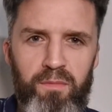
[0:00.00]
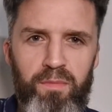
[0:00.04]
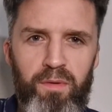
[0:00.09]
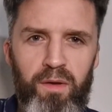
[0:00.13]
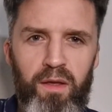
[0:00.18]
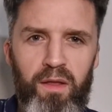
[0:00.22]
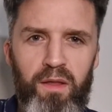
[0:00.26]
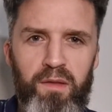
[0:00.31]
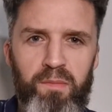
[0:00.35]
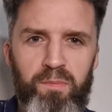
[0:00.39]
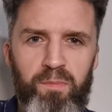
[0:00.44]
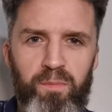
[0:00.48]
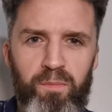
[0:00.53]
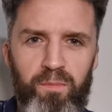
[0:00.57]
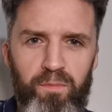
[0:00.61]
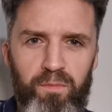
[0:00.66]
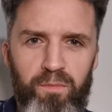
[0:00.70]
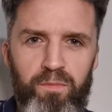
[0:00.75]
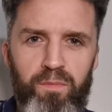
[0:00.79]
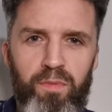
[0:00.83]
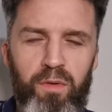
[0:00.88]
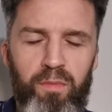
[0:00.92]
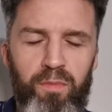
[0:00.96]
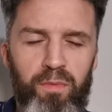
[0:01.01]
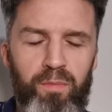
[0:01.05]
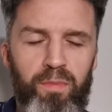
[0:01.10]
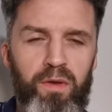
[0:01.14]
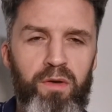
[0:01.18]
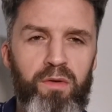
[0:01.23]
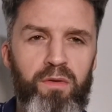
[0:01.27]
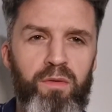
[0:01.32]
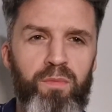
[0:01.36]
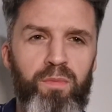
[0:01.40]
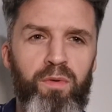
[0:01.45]
But as Bob the
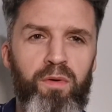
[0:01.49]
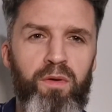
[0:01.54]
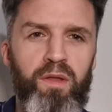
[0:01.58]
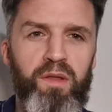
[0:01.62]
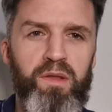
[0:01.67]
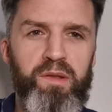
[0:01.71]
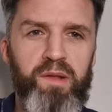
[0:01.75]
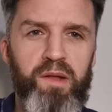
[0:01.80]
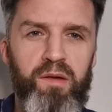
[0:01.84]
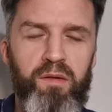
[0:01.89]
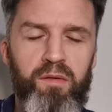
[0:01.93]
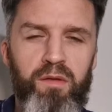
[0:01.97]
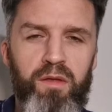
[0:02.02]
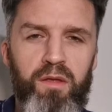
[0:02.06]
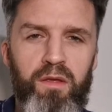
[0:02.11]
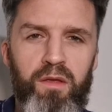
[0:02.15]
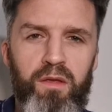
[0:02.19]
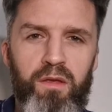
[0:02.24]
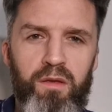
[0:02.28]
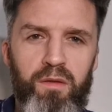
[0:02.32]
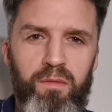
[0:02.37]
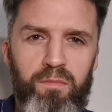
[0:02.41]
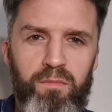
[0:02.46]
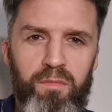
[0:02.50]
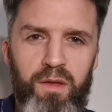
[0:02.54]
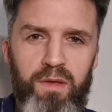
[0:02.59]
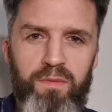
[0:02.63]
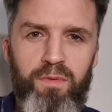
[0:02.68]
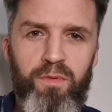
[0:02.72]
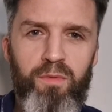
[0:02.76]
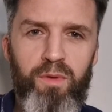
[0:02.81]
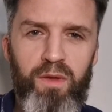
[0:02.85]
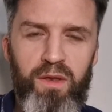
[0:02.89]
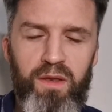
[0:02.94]
Builder points out,
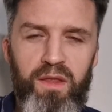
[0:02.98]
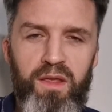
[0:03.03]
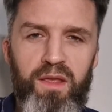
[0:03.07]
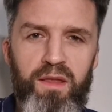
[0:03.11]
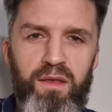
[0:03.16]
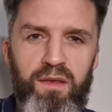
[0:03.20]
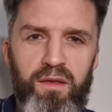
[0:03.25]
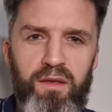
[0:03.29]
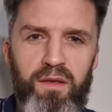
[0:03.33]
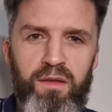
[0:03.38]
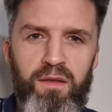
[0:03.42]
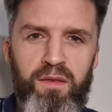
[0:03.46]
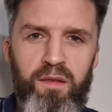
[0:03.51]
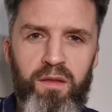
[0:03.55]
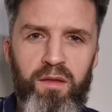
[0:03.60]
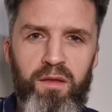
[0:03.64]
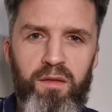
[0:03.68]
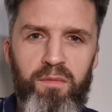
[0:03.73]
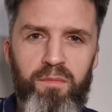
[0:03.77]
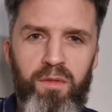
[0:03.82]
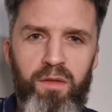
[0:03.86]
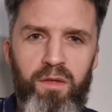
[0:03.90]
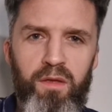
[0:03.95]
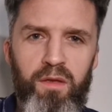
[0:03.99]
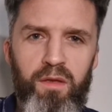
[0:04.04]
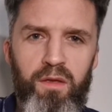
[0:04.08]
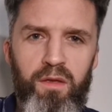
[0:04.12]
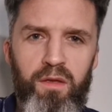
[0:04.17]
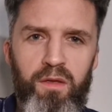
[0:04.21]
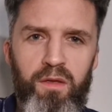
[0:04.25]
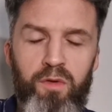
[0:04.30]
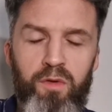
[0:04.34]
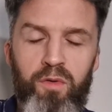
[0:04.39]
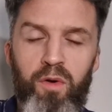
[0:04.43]
maybe we need a term,
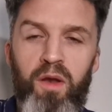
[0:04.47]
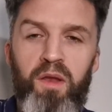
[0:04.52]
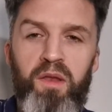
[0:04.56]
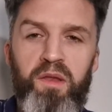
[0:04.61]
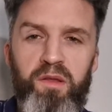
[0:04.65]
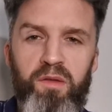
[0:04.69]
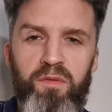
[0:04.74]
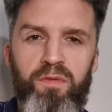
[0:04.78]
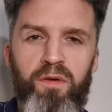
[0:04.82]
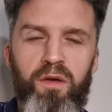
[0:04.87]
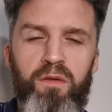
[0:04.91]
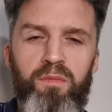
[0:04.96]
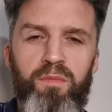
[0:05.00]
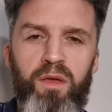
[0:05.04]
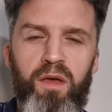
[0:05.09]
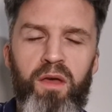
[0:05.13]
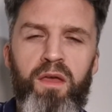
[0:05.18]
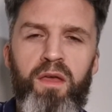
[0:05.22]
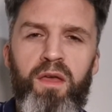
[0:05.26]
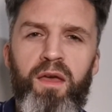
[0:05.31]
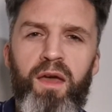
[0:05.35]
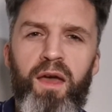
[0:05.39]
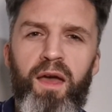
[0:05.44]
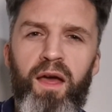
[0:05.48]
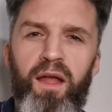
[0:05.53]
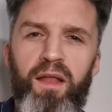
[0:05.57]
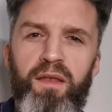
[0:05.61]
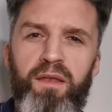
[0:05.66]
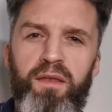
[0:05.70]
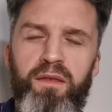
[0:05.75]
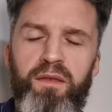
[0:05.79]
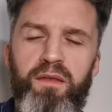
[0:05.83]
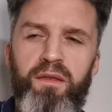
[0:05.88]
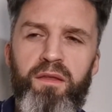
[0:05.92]
Christophobia.
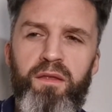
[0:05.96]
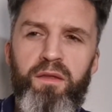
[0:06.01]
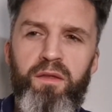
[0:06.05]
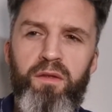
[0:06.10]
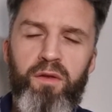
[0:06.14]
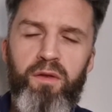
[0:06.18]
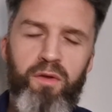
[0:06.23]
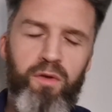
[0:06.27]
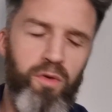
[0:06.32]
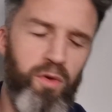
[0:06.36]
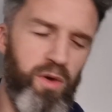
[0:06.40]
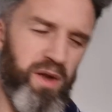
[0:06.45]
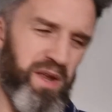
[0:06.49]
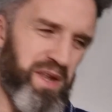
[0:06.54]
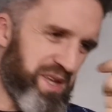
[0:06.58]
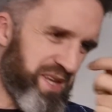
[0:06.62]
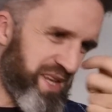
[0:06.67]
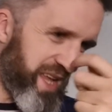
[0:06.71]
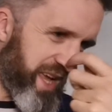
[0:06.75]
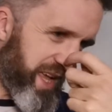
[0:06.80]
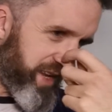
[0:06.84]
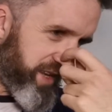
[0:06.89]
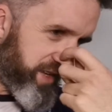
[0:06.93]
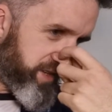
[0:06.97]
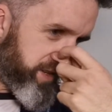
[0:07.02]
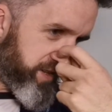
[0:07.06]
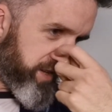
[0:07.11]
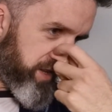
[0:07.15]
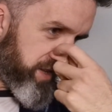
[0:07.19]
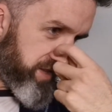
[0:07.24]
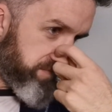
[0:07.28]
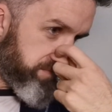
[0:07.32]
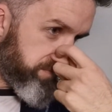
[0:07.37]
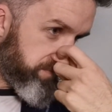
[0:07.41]
And
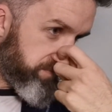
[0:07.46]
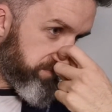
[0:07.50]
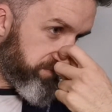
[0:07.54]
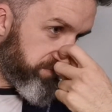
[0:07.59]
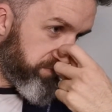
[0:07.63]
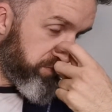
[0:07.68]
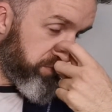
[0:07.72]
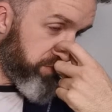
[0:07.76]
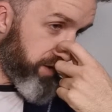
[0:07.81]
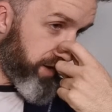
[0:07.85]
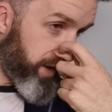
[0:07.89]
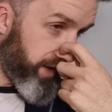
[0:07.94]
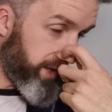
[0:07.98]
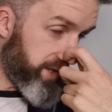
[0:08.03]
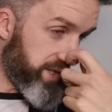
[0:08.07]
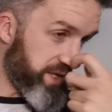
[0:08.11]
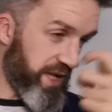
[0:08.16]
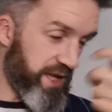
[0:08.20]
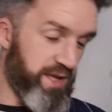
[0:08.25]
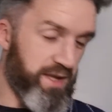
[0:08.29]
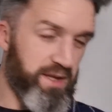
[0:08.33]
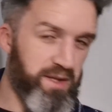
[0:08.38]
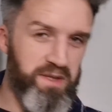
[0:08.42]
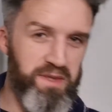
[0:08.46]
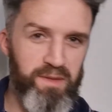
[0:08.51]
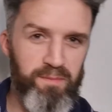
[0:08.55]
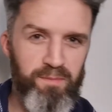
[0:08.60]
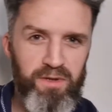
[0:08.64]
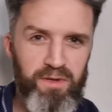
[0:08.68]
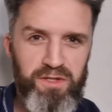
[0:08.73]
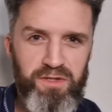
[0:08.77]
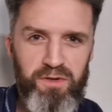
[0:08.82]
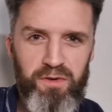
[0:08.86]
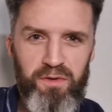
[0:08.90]
Christianity, I say it's
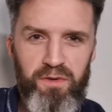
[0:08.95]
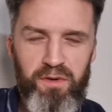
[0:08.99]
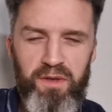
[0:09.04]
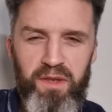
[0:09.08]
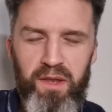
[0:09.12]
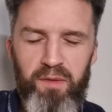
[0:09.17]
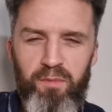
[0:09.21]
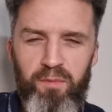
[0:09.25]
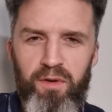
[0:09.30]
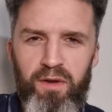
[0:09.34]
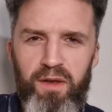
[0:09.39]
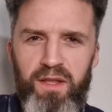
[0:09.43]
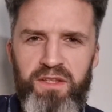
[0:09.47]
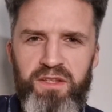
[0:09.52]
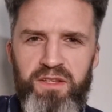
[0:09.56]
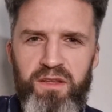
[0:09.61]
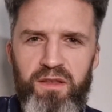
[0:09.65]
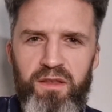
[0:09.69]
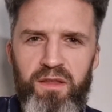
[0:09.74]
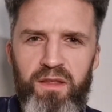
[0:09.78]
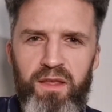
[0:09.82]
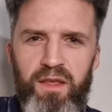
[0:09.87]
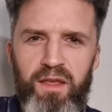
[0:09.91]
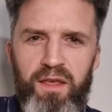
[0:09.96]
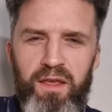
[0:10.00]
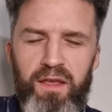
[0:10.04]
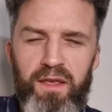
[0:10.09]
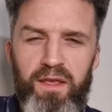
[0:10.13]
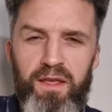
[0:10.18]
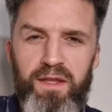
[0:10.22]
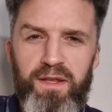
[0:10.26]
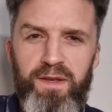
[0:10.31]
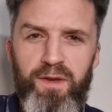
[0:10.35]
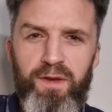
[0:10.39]
the majority religion
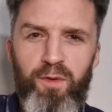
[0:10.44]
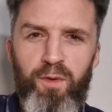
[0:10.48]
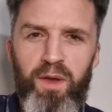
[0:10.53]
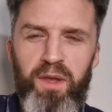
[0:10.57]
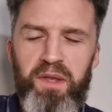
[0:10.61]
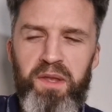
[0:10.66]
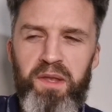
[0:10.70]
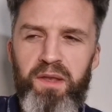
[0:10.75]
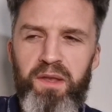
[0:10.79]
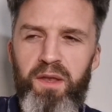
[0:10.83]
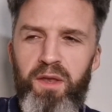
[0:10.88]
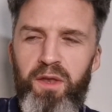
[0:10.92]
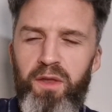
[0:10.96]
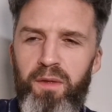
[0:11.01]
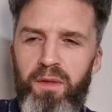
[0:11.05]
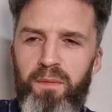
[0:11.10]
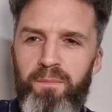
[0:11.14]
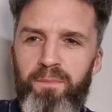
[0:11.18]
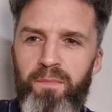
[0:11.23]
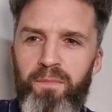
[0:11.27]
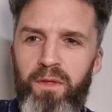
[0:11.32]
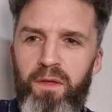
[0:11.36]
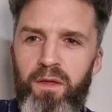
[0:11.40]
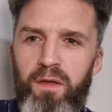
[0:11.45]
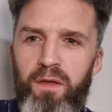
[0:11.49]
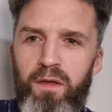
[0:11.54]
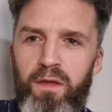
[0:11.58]
in Christendom.